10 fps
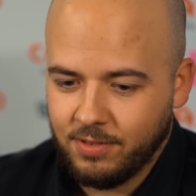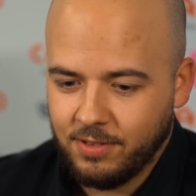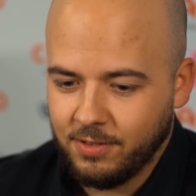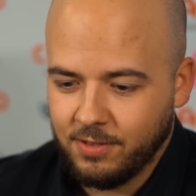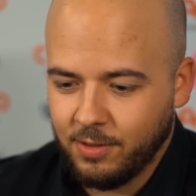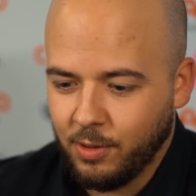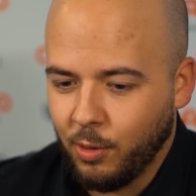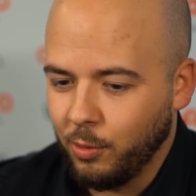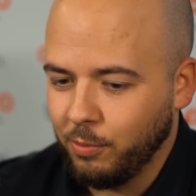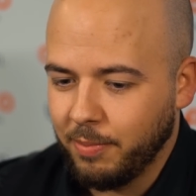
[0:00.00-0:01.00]
Just the
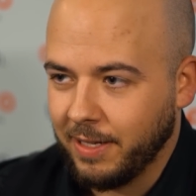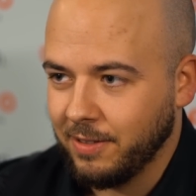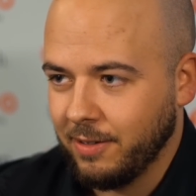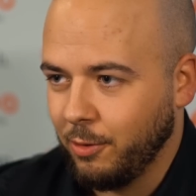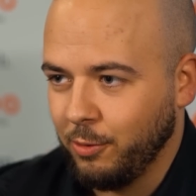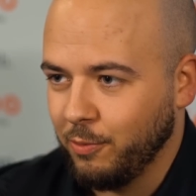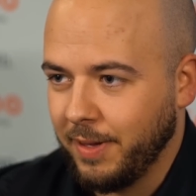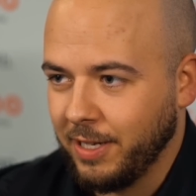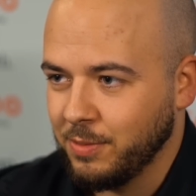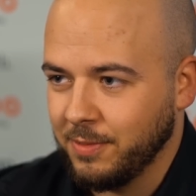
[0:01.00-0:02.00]
whole of
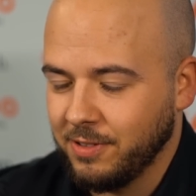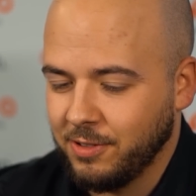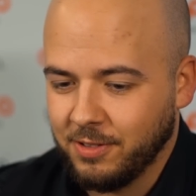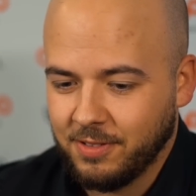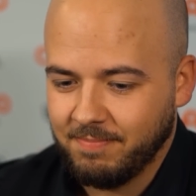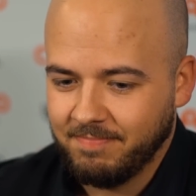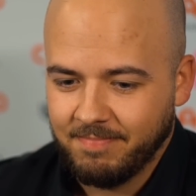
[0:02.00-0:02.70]
Belgium is just